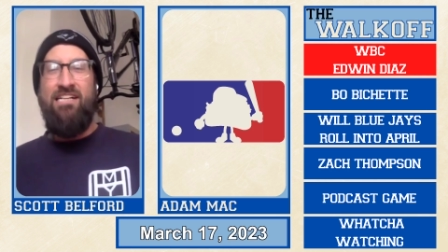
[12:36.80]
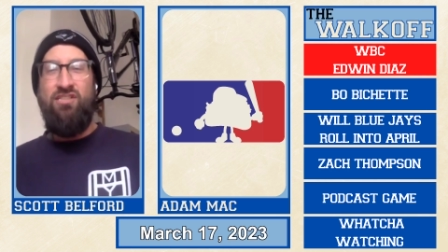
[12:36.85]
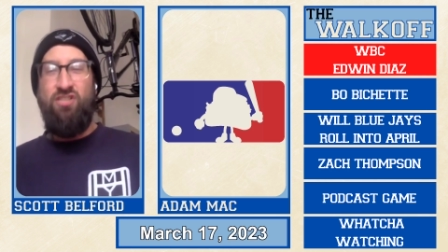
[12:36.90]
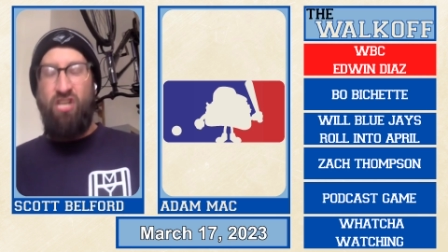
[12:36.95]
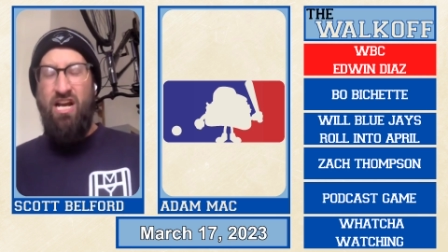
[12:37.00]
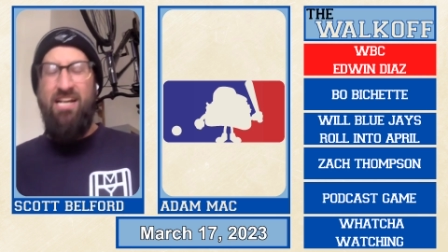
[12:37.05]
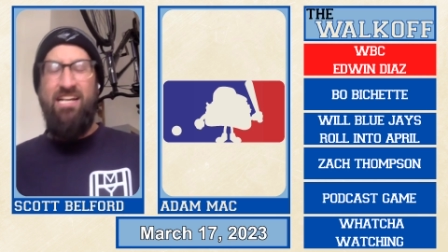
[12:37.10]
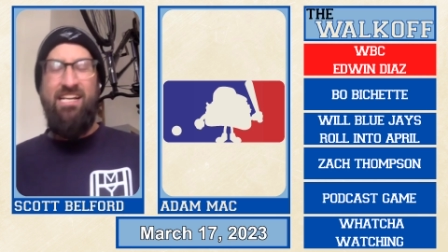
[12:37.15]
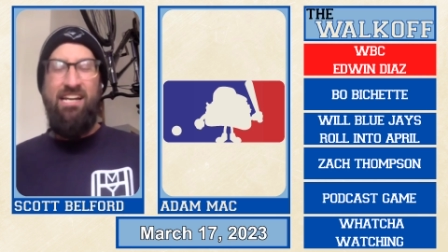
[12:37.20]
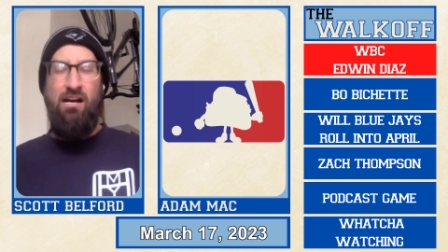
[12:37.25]

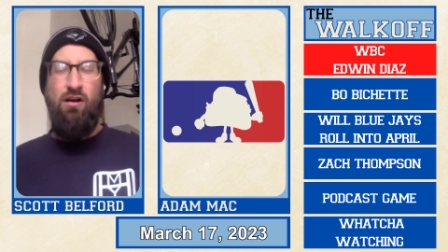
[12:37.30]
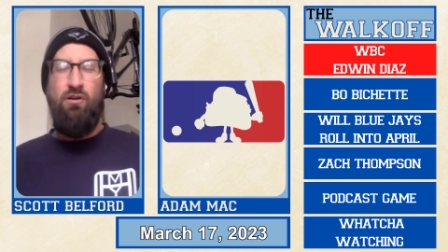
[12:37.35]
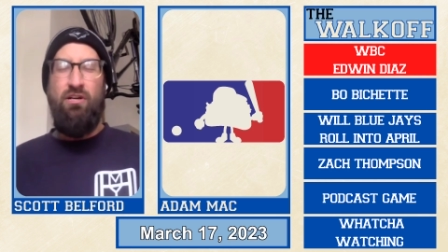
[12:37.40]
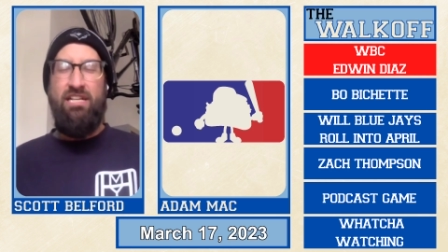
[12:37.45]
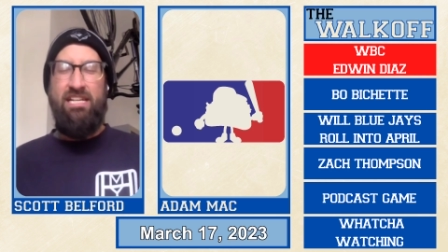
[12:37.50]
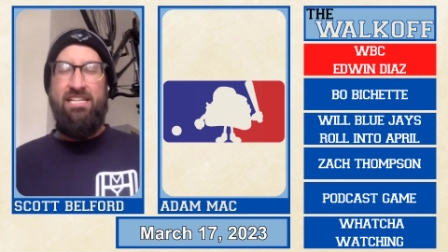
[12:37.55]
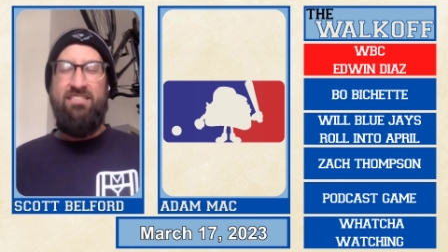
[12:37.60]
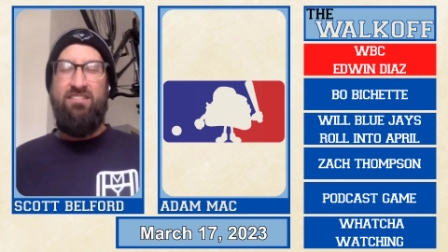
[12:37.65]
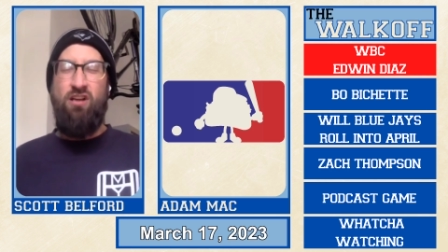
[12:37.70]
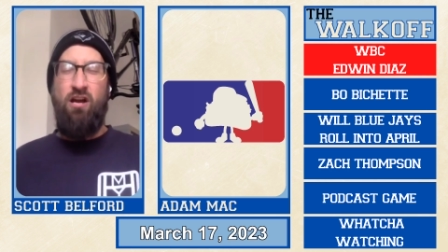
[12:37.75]
check it out.
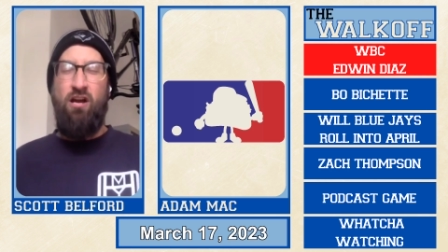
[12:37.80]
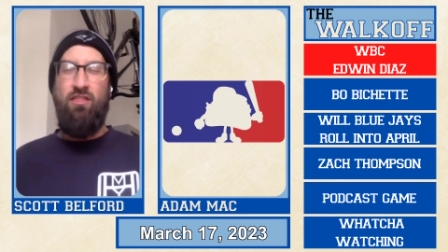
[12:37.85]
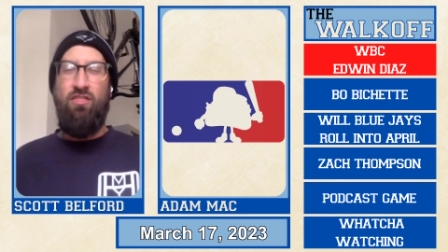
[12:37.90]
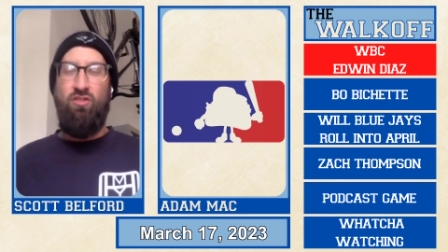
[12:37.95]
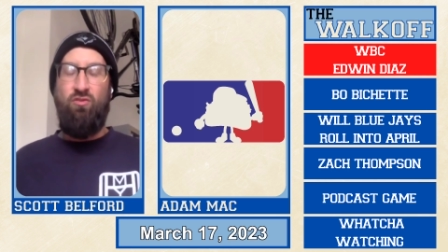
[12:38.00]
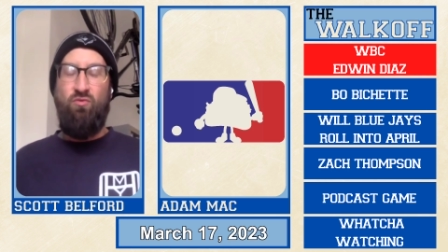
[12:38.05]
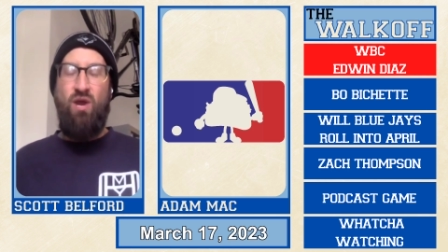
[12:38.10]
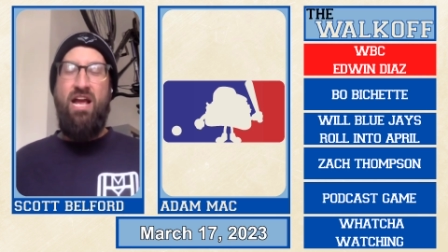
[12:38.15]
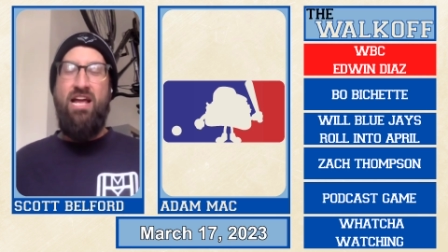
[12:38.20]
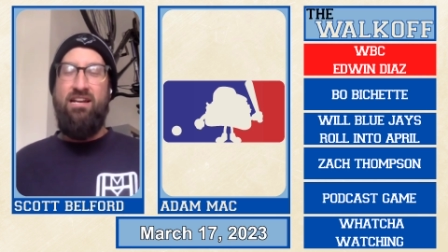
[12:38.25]
He's got a
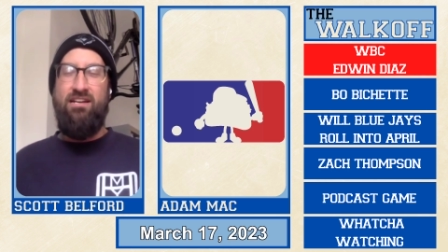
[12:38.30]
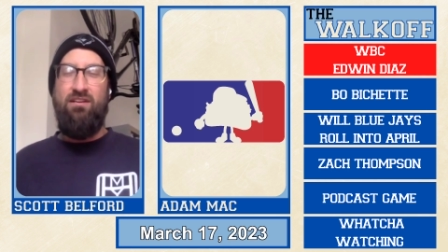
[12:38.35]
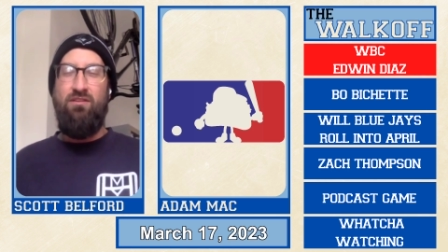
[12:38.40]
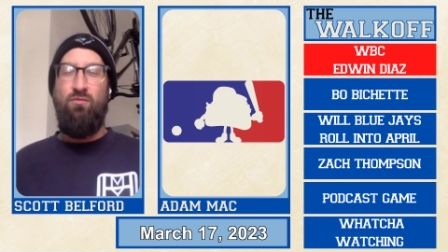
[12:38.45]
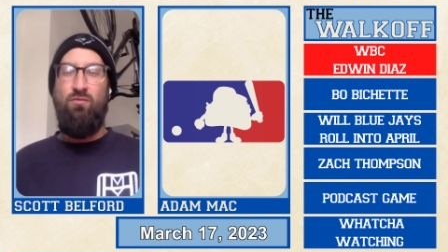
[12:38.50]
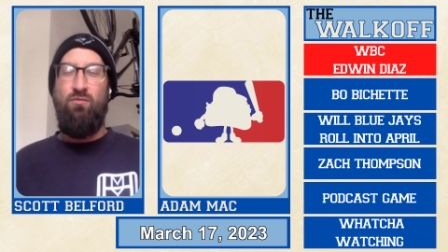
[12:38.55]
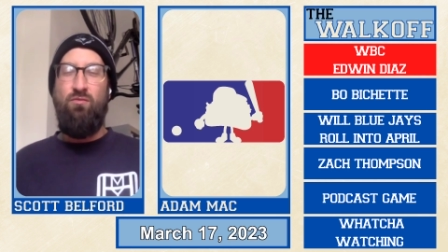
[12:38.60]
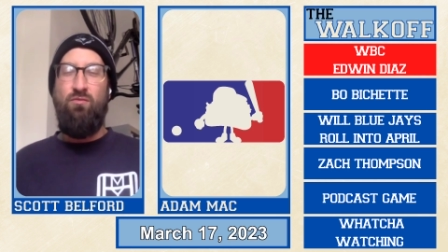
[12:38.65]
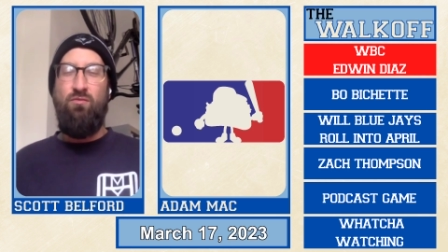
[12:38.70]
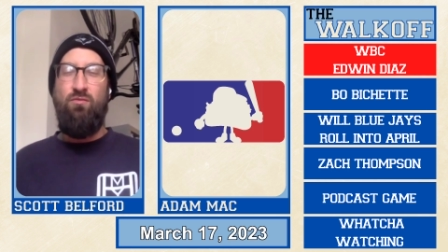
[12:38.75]
thread
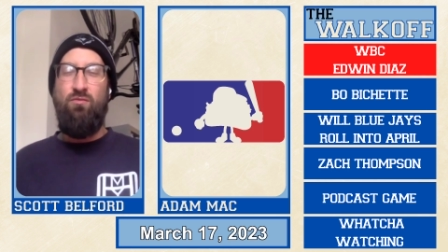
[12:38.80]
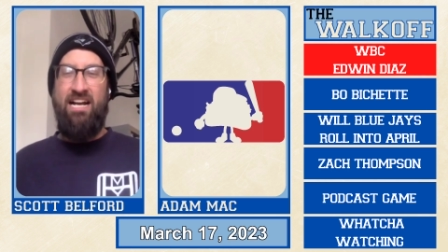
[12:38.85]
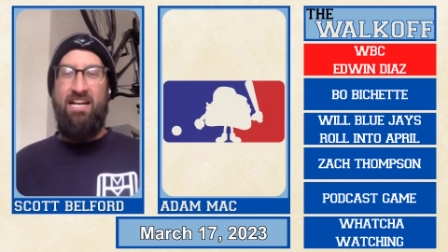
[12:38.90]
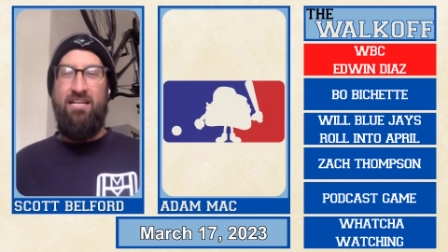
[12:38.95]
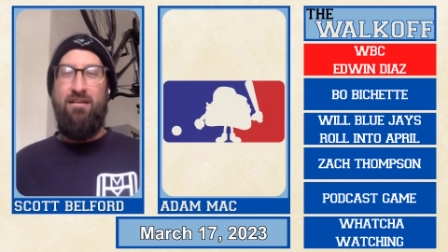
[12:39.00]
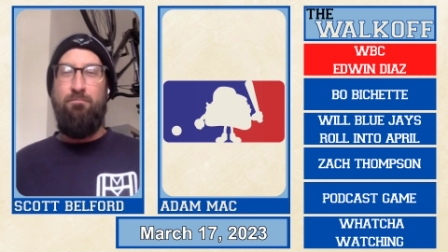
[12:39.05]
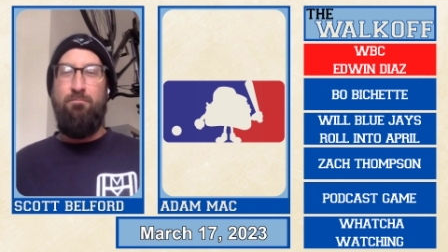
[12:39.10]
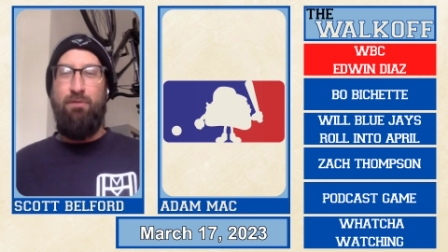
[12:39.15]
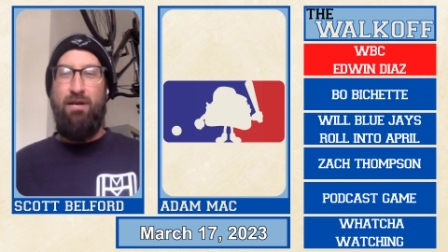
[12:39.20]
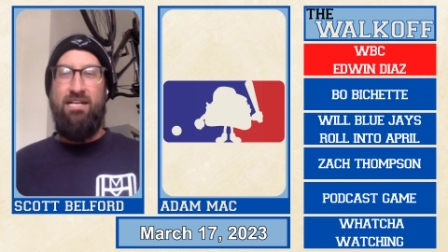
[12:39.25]
where he
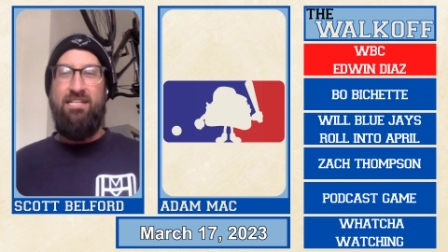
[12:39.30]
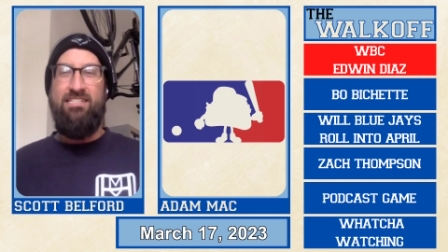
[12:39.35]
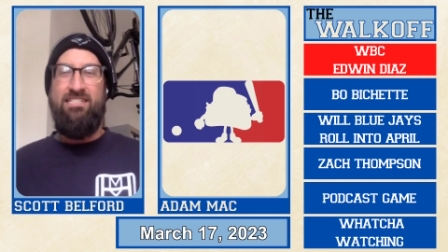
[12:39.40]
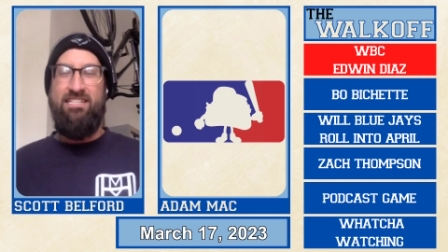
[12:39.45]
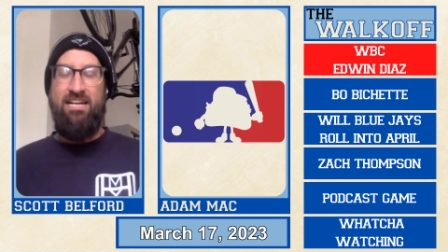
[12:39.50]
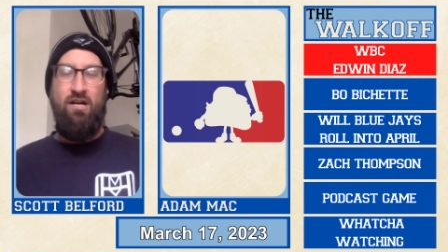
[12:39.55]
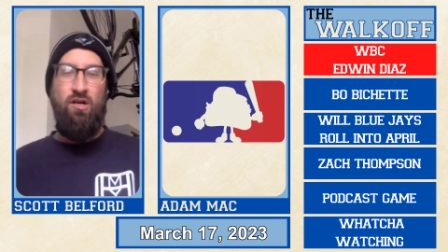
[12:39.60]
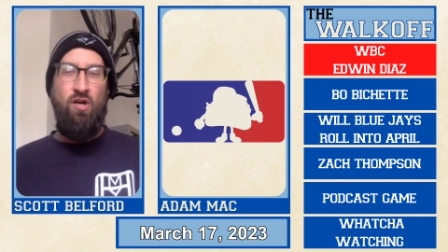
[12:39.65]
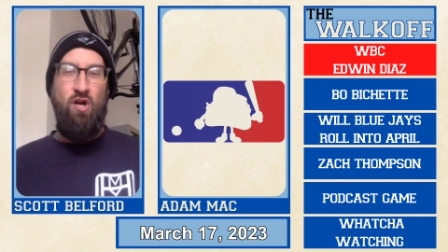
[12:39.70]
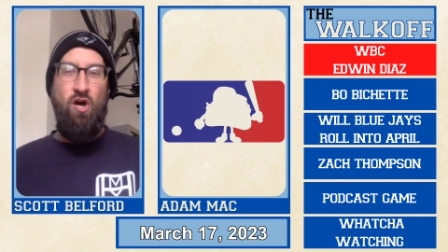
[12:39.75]
kind of breaks
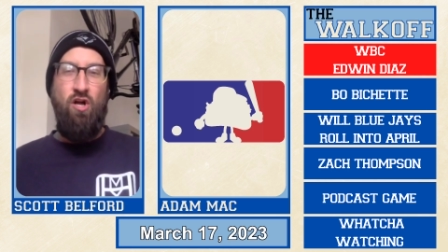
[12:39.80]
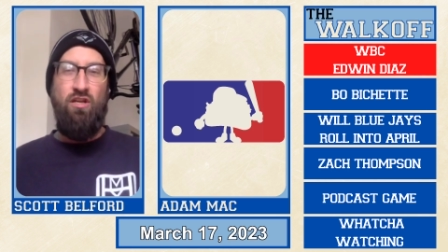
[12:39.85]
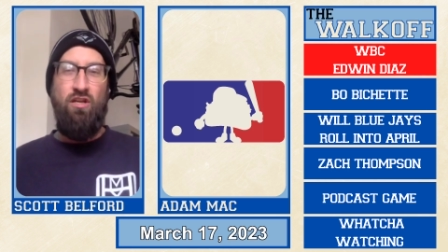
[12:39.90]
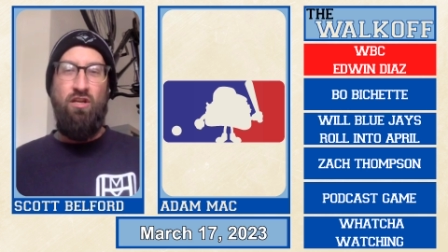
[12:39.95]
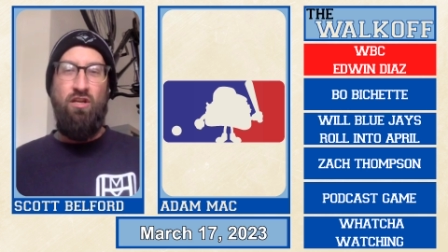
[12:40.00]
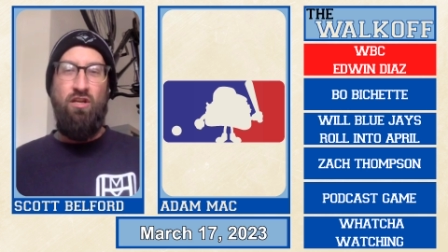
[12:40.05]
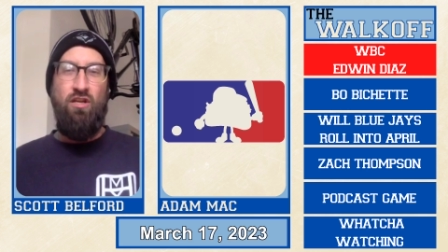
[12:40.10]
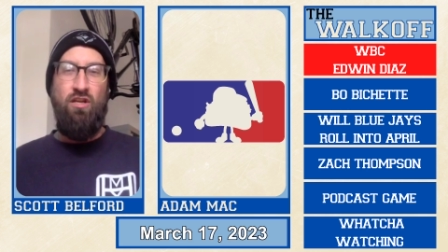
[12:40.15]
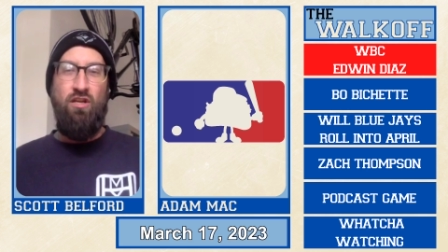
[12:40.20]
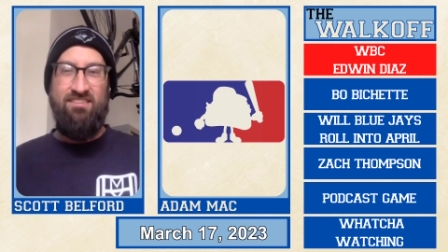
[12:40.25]
down all
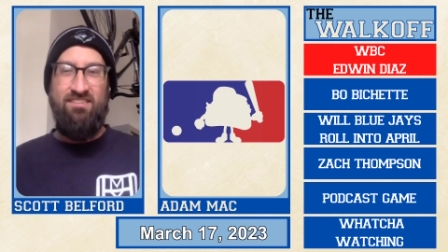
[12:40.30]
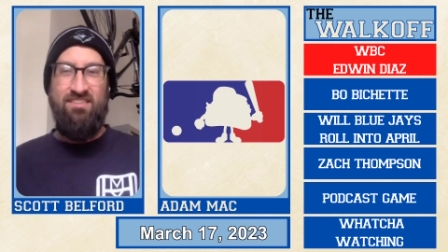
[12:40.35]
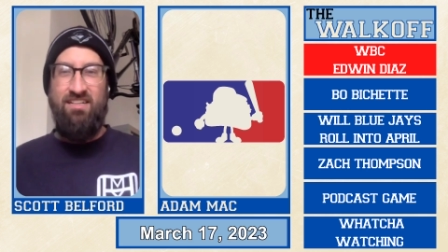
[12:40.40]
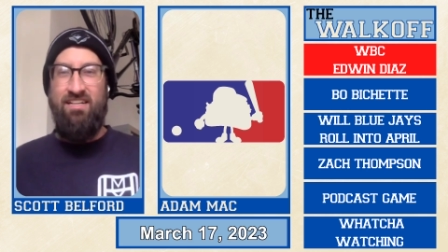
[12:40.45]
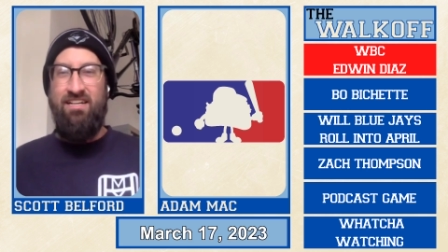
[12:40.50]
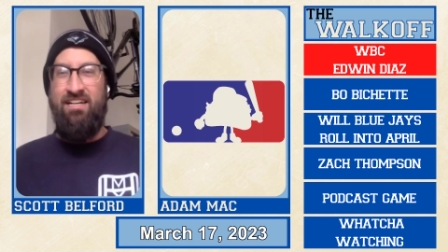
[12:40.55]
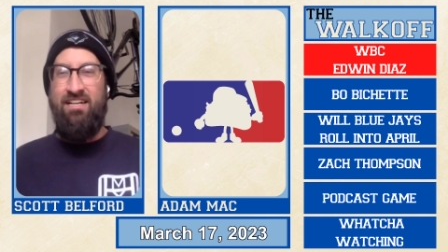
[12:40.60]
of this,